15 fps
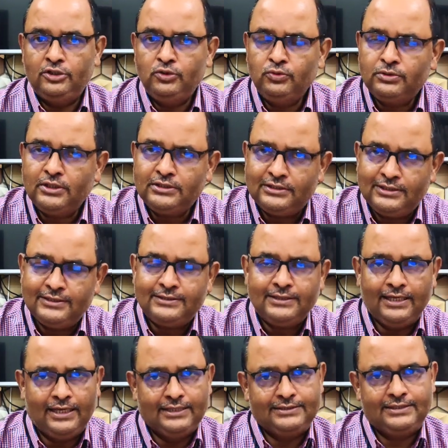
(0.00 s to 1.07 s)
uses
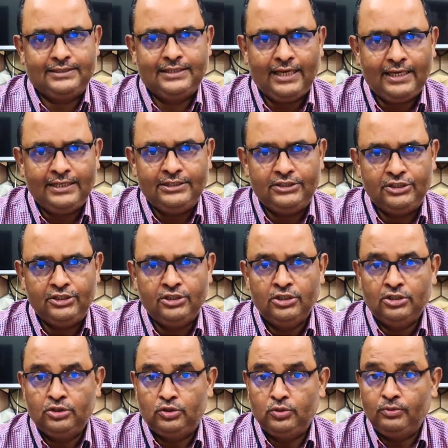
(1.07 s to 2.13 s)
this as a guarantee
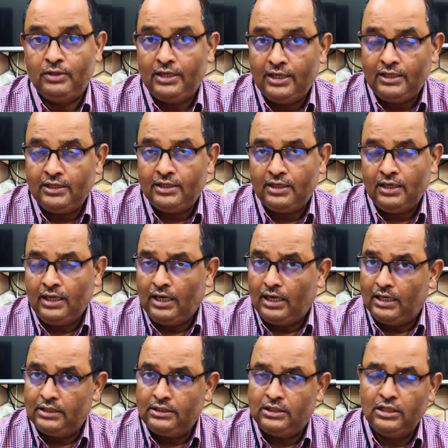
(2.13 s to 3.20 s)
to a lender
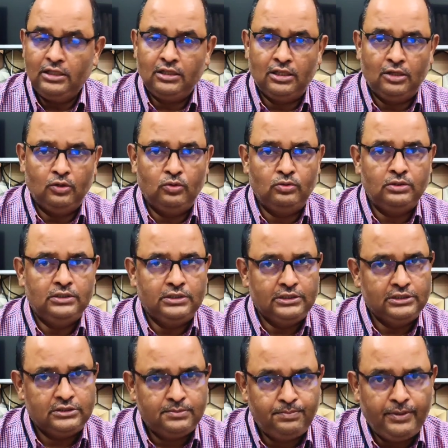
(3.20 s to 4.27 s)
until the loan
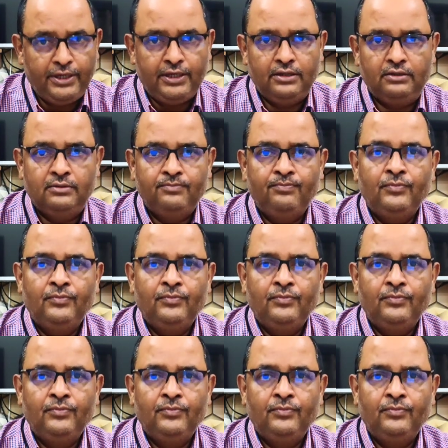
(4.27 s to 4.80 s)
is paid.